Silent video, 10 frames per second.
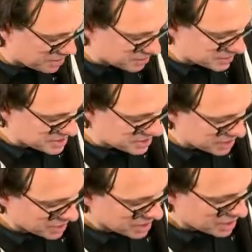we
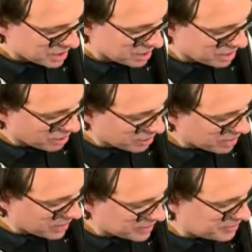see a longer
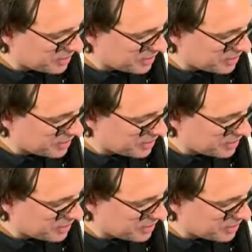length